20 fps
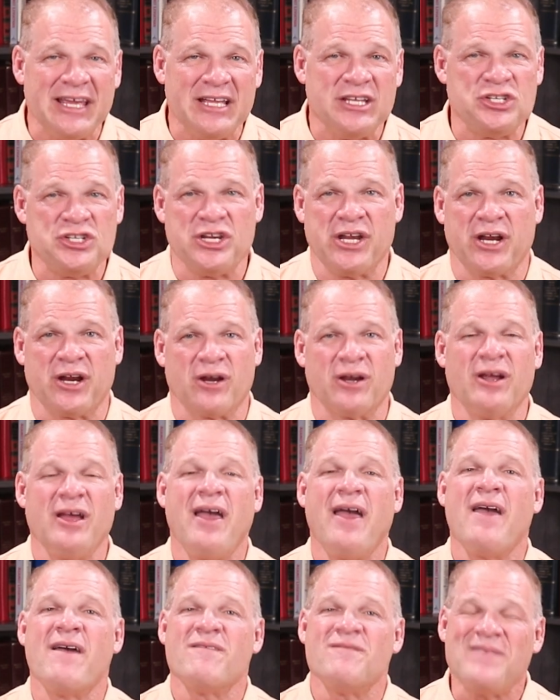each year.
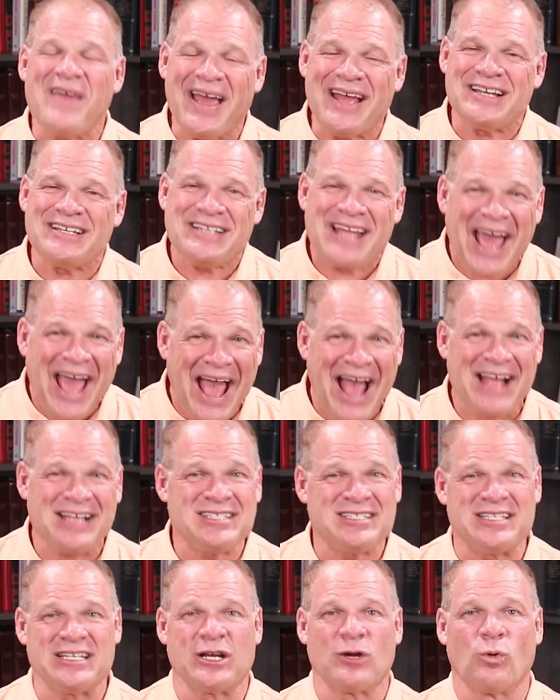
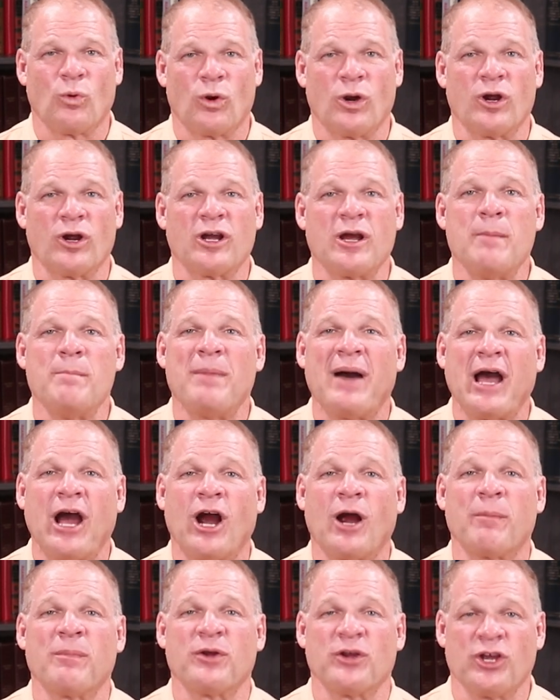Fantastic work by
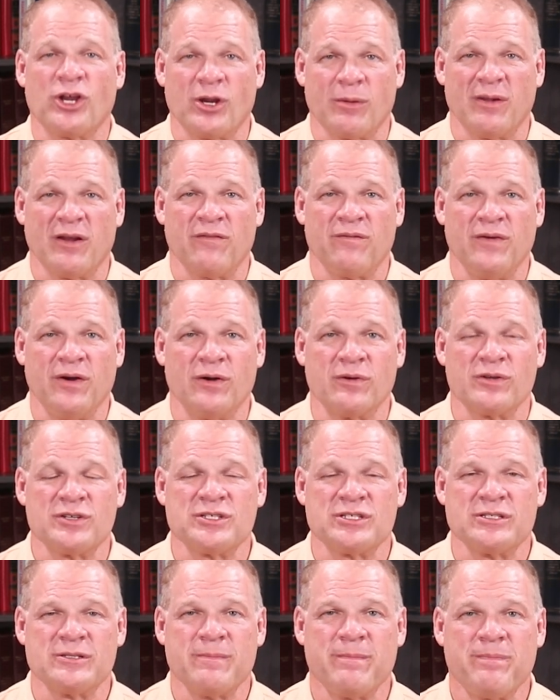our procurement
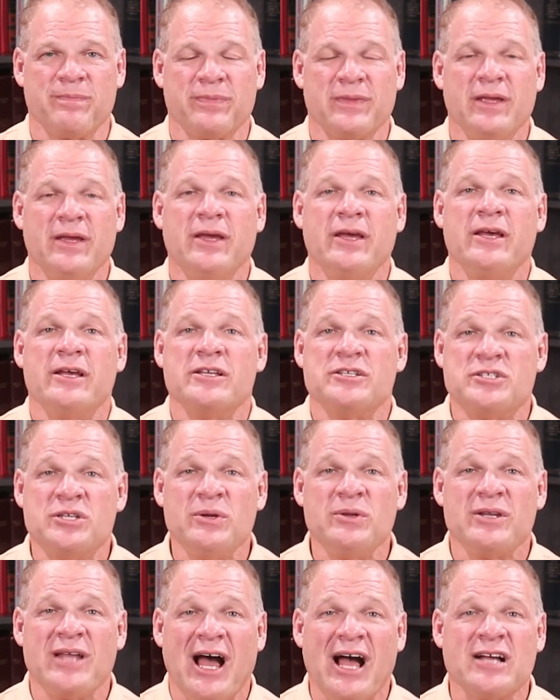folks.
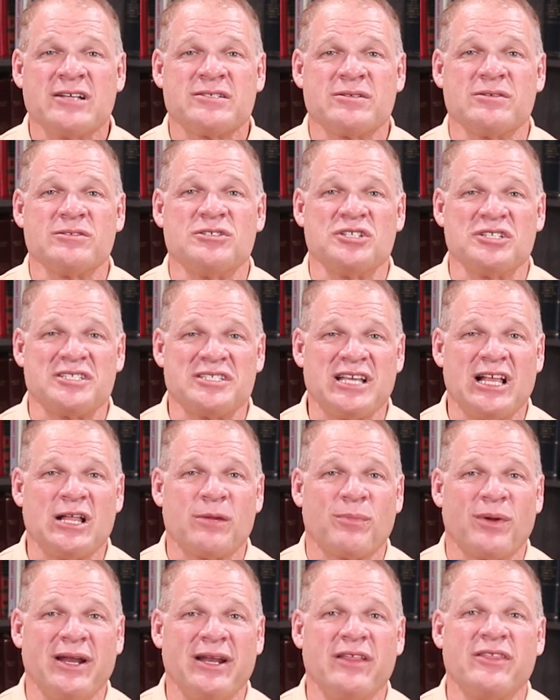Zoo Knoxville just
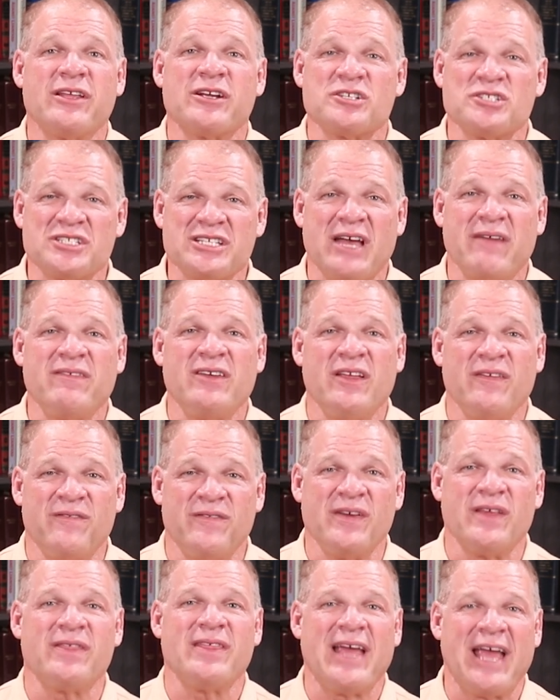celebrated their
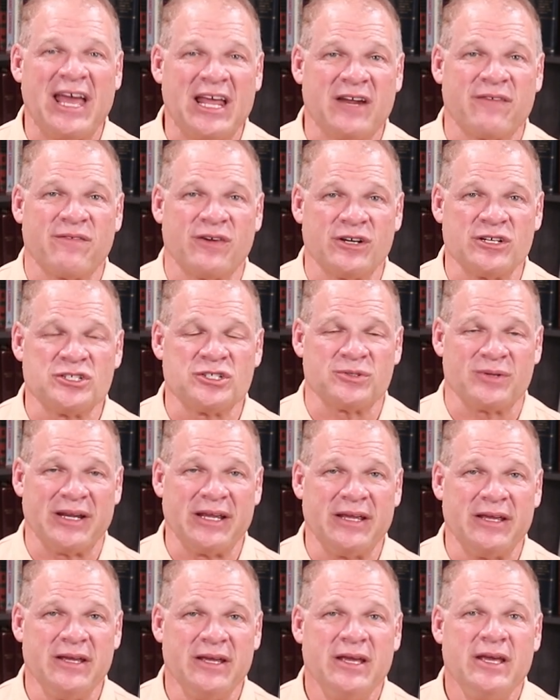75th
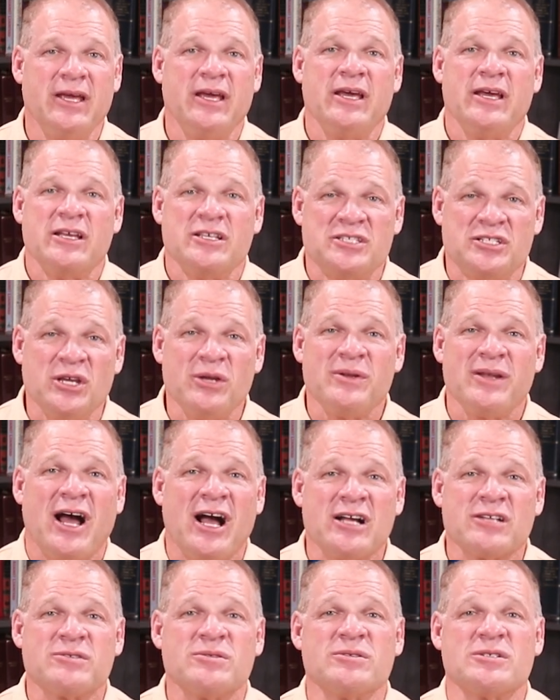anniversary. Zoo
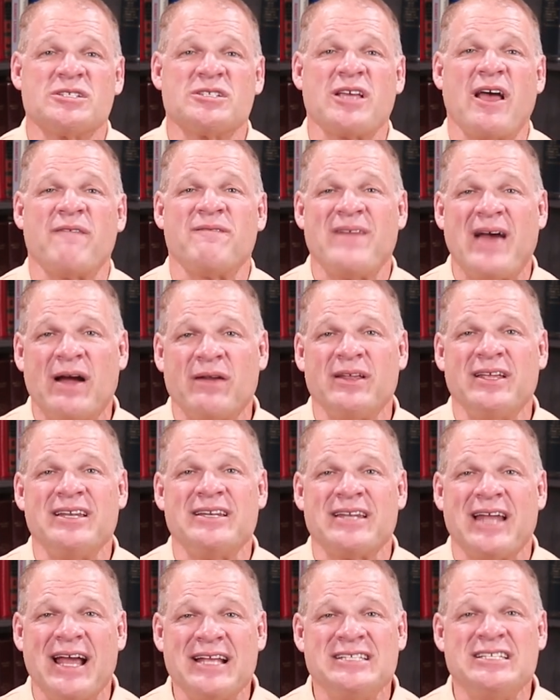Knoxville was founded
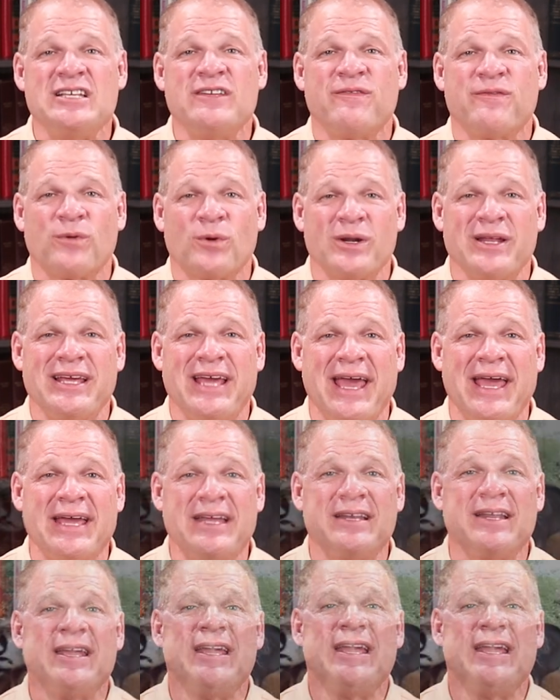in 1948